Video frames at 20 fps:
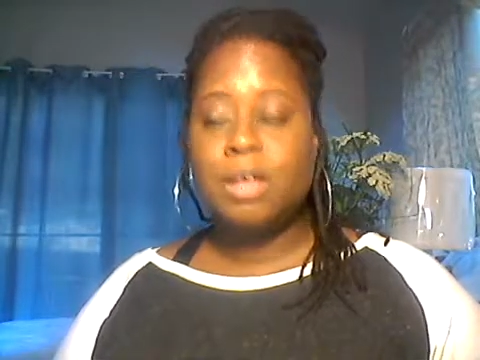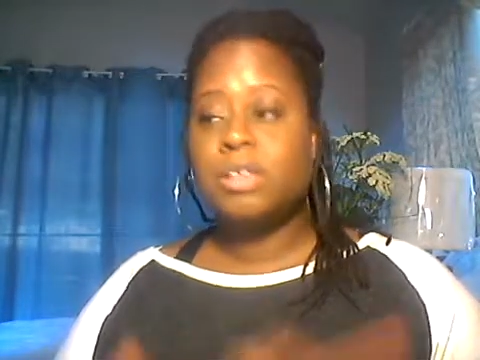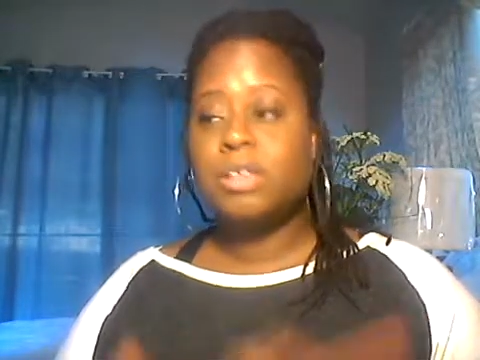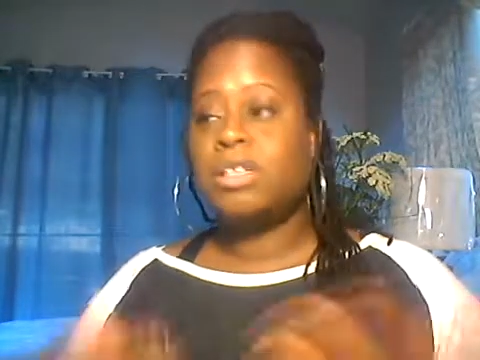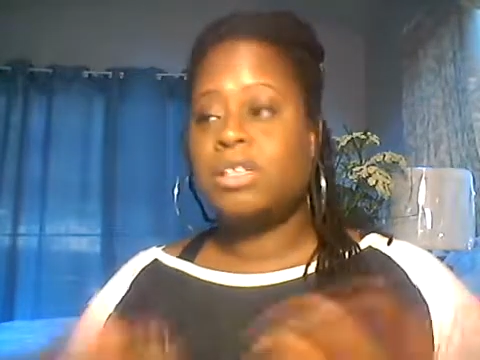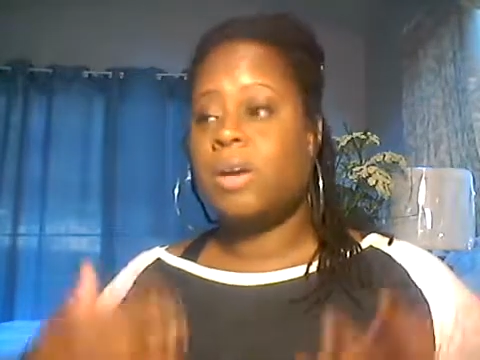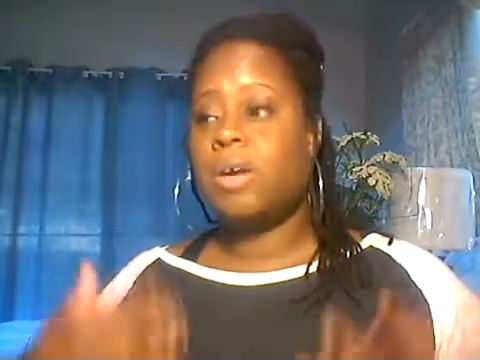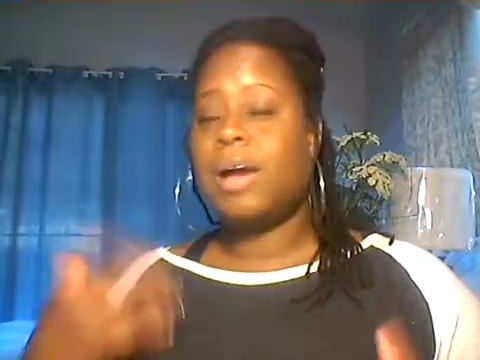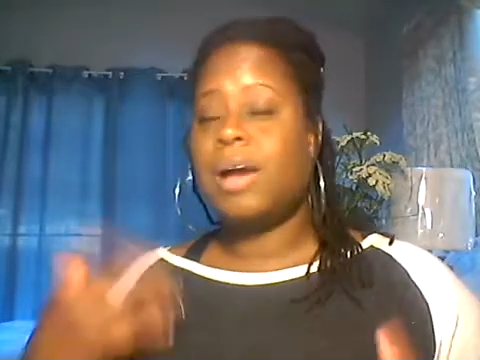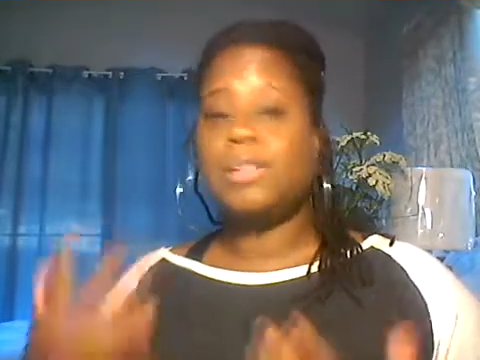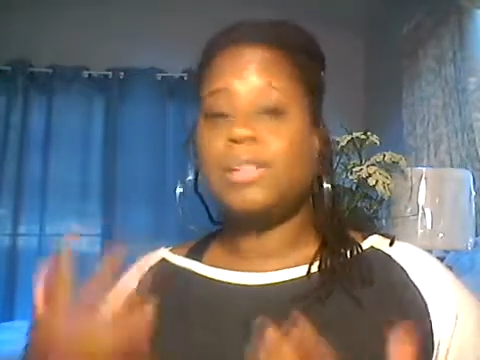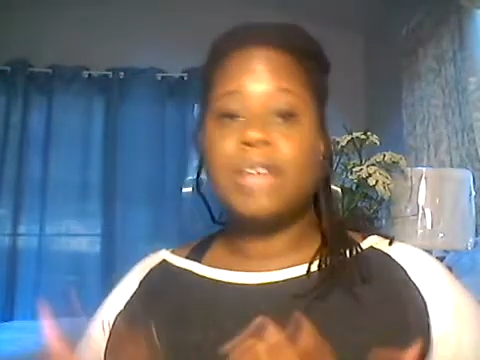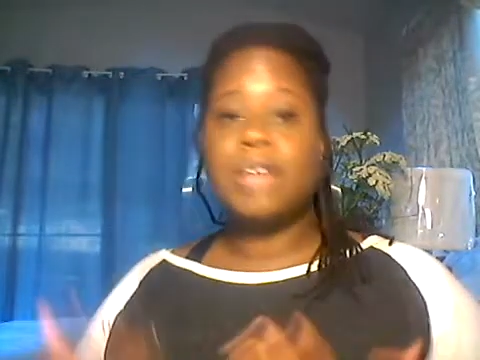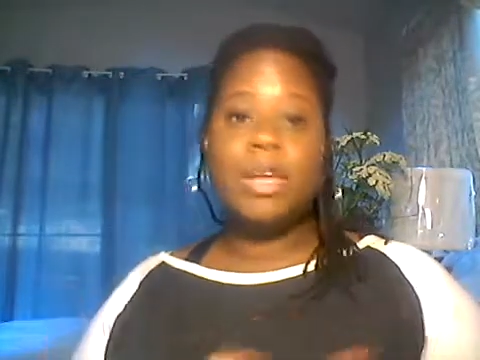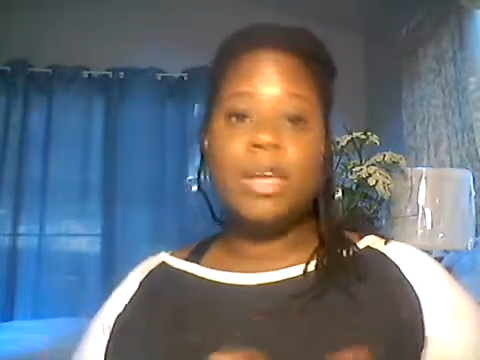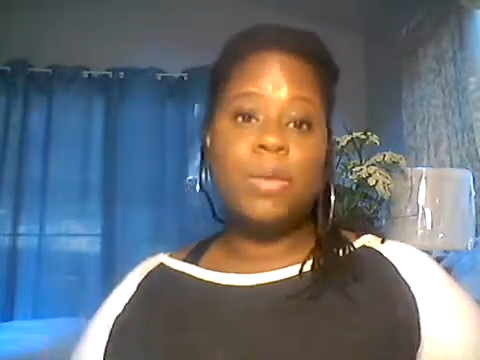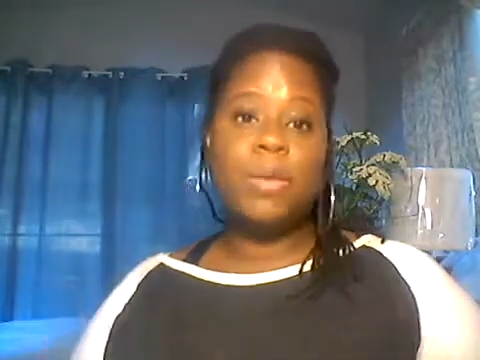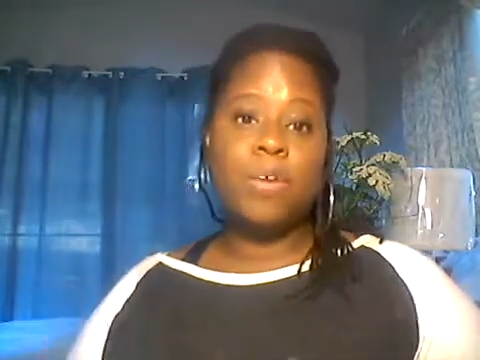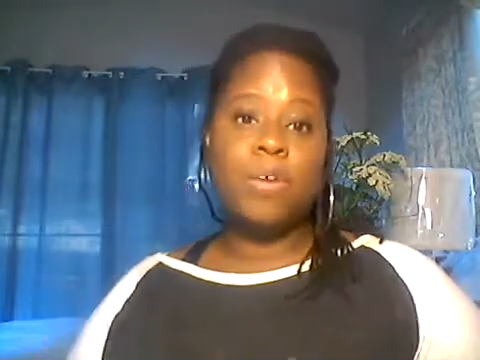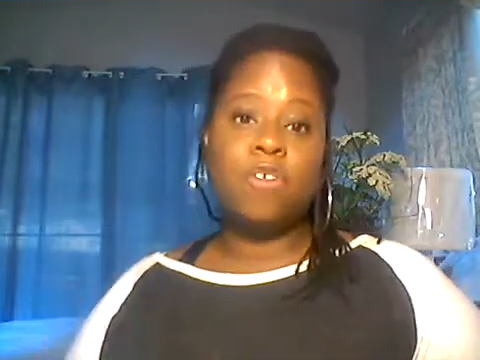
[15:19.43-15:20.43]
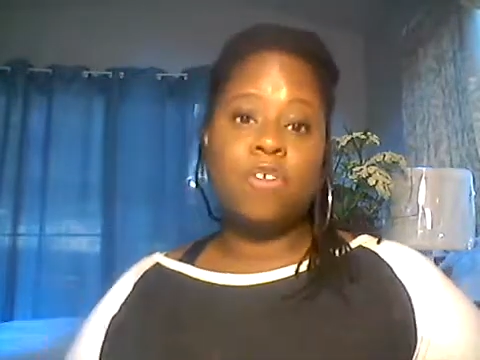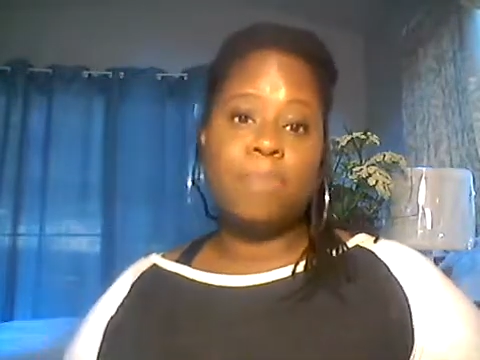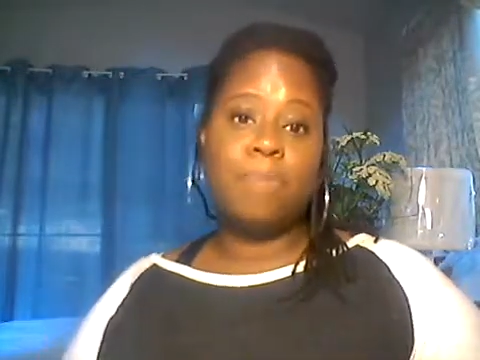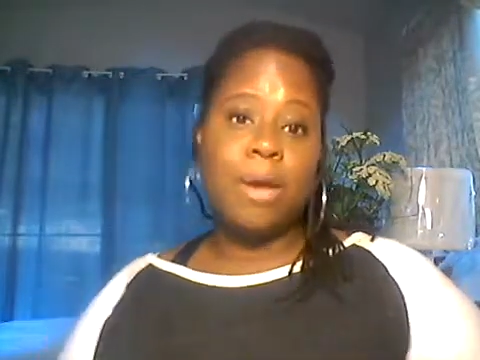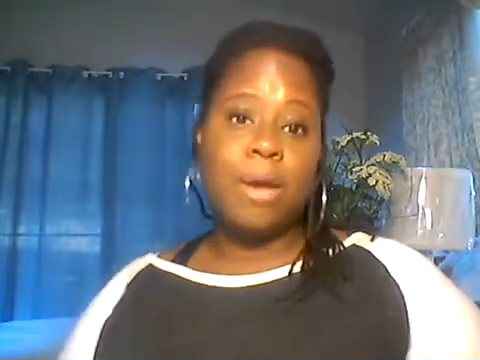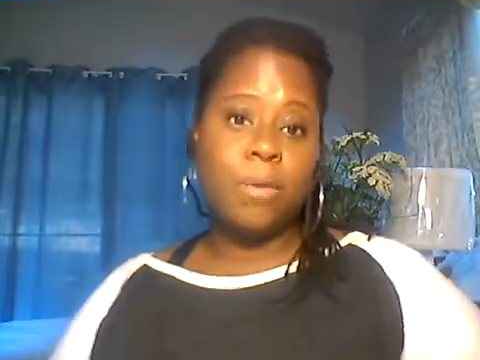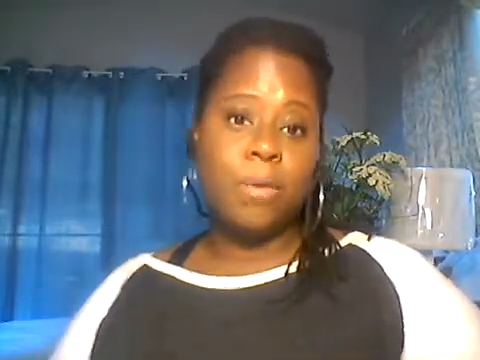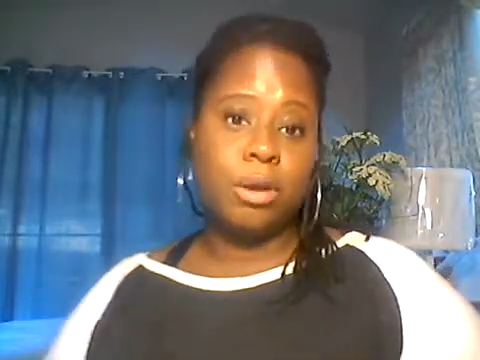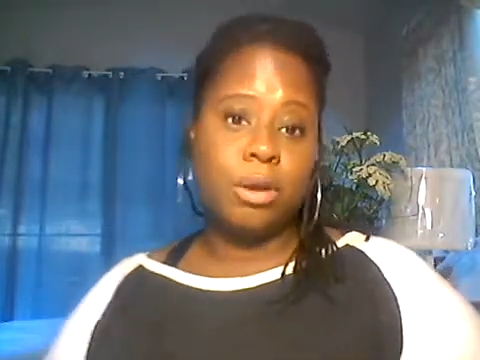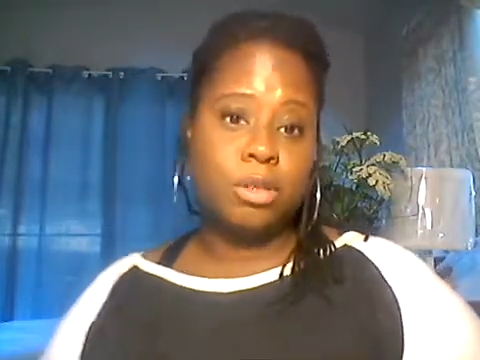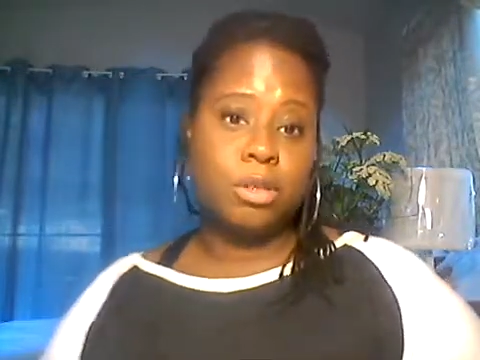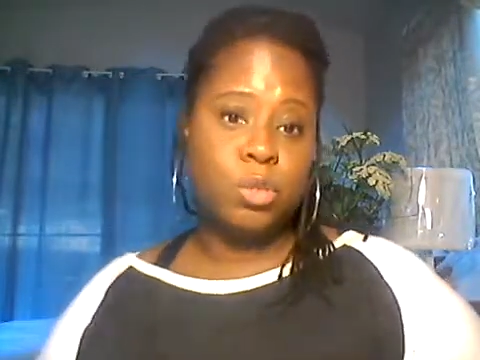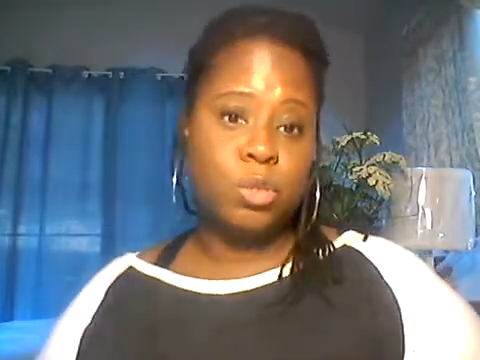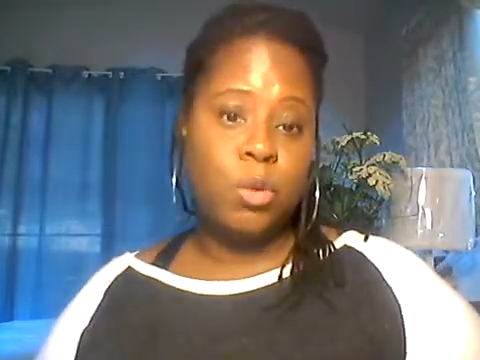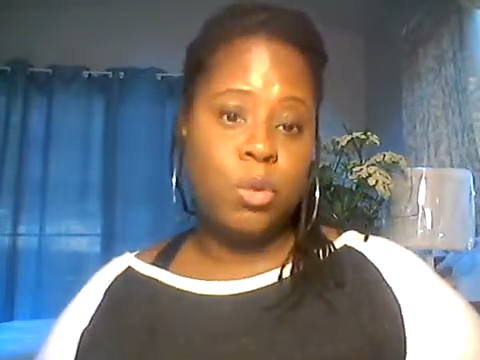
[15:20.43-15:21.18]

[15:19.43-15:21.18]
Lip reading: So I'll tell you one of my words.